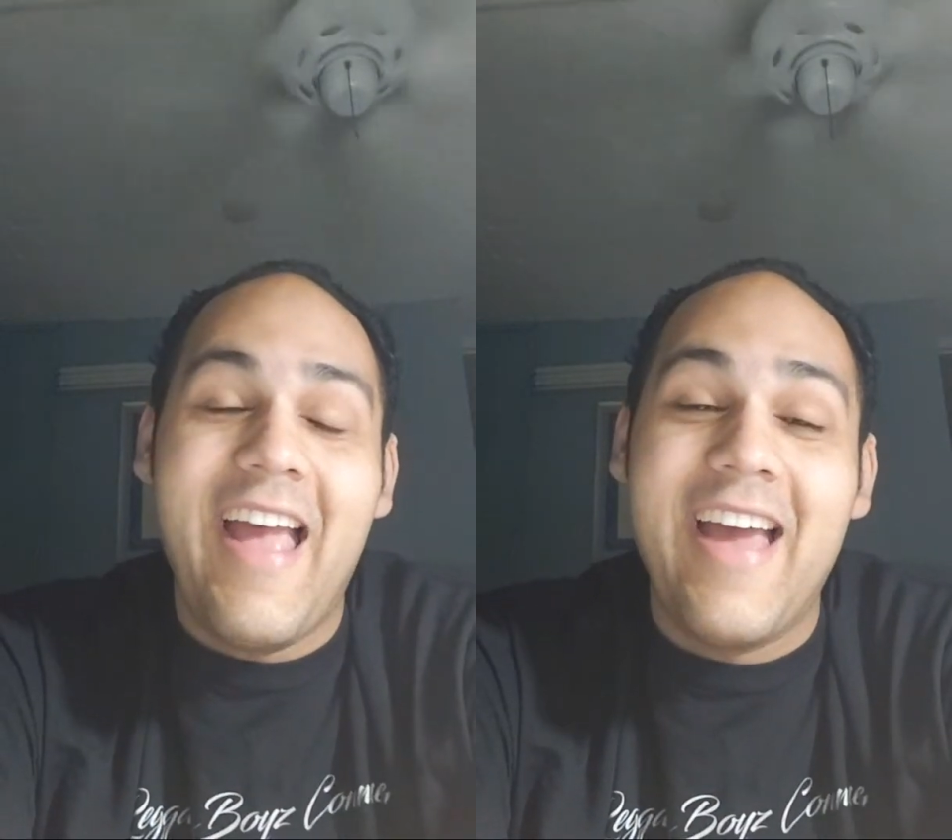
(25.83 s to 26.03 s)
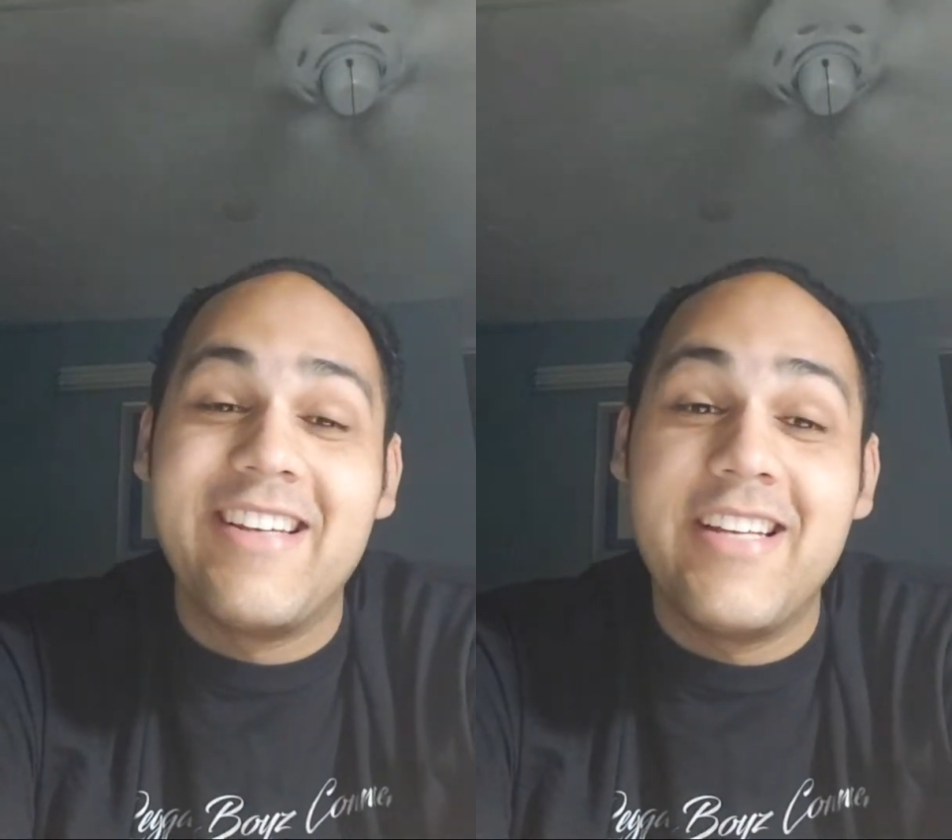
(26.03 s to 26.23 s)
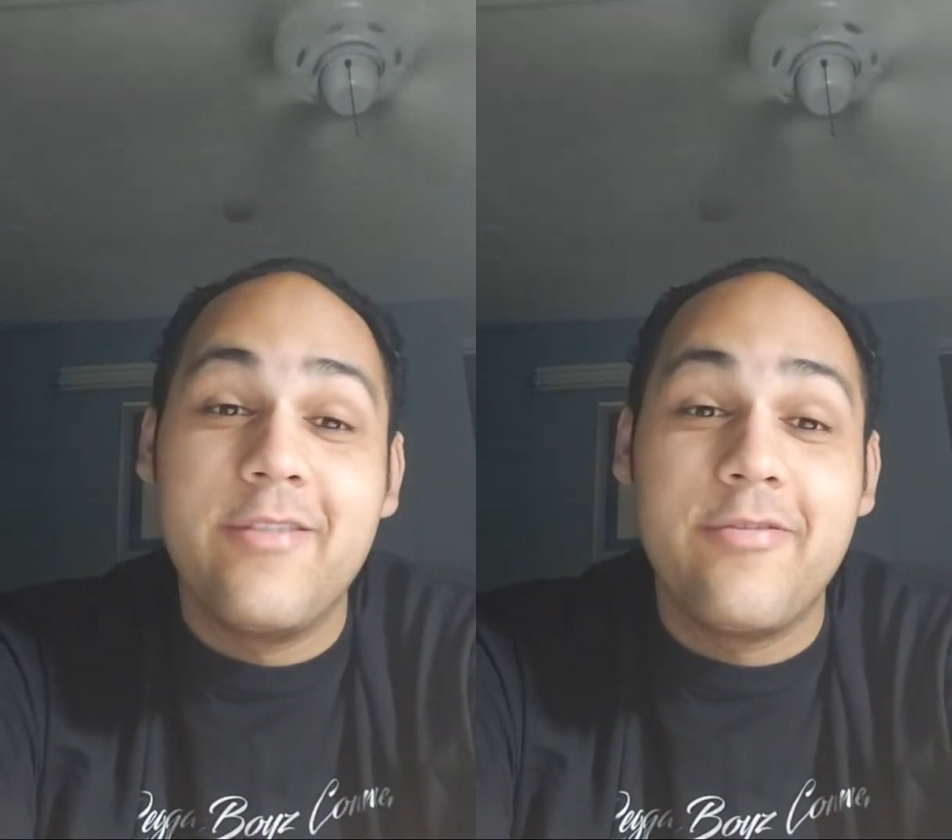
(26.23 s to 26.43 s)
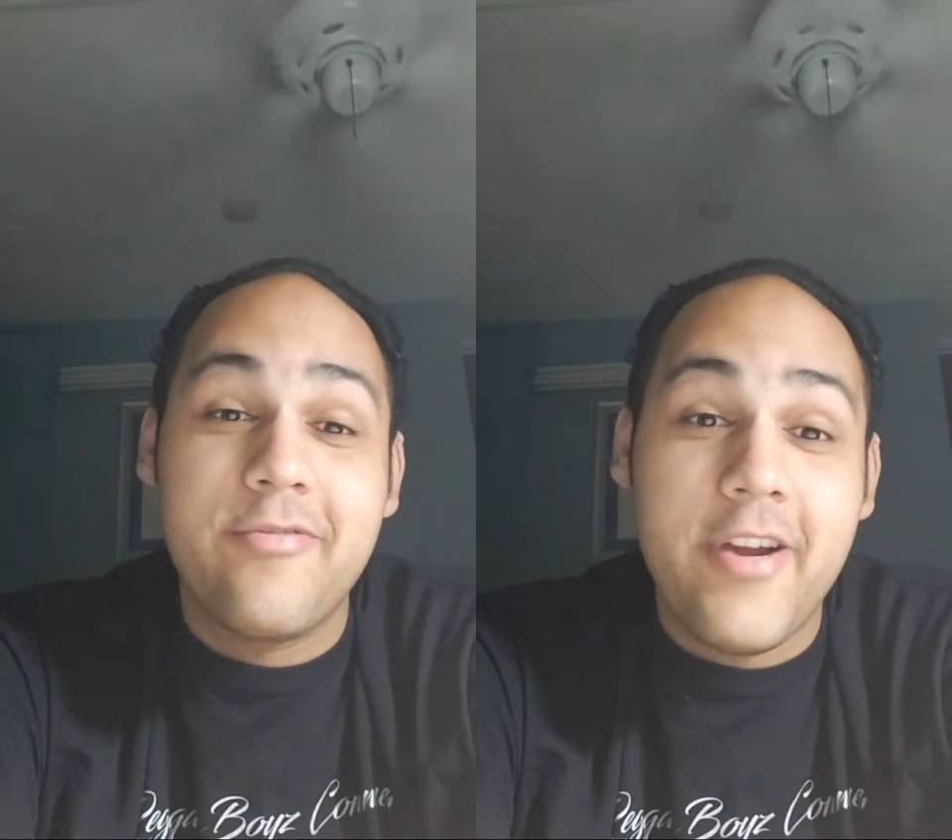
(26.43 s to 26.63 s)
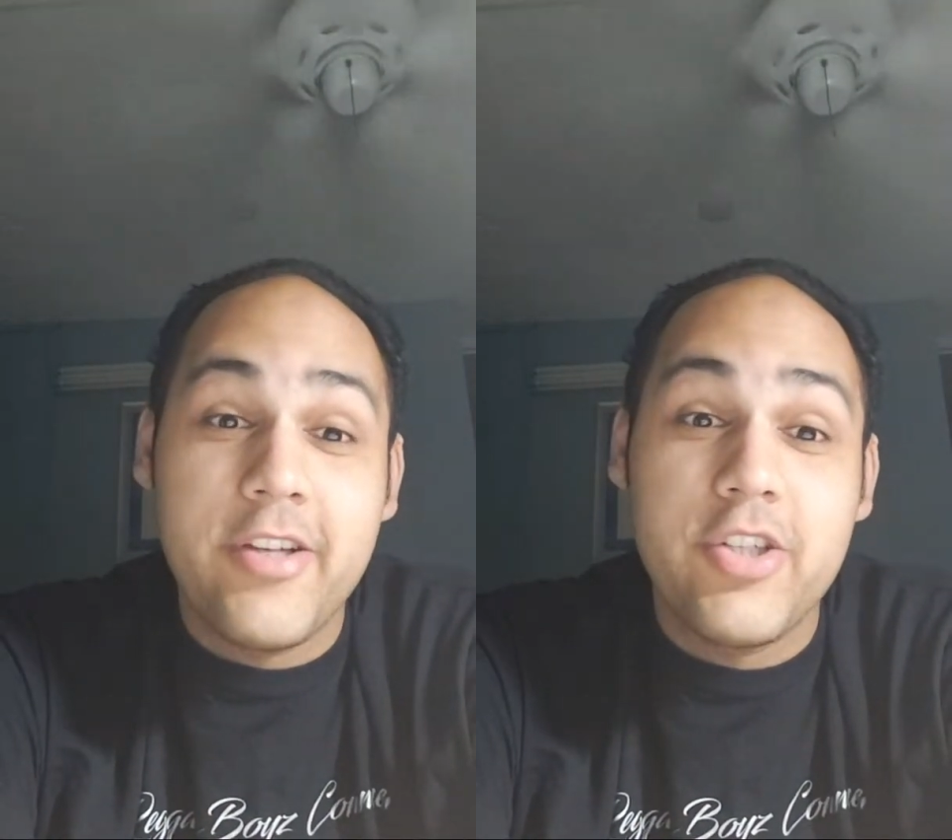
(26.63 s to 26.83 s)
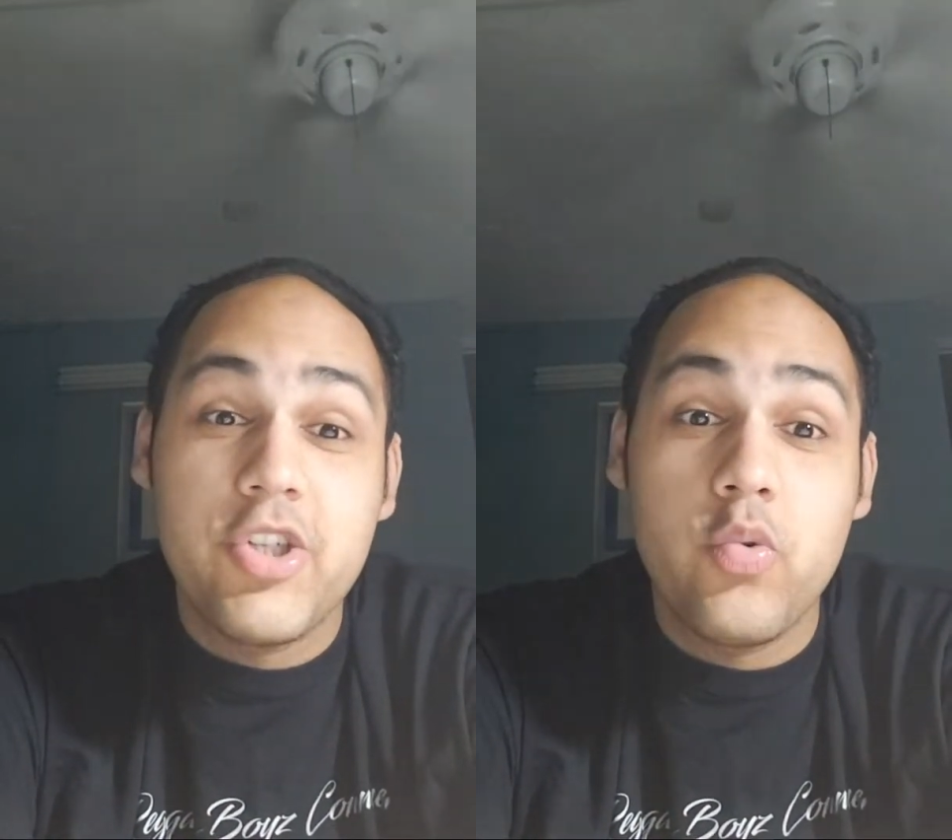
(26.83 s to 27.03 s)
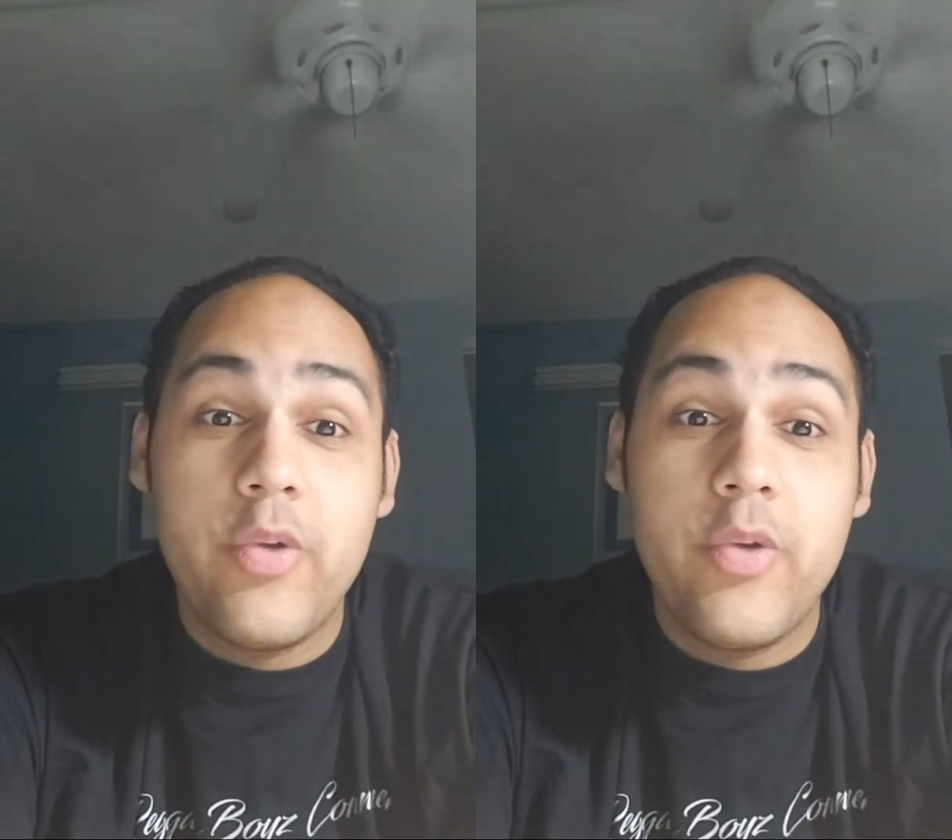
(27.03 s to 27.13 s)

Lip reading: and in French,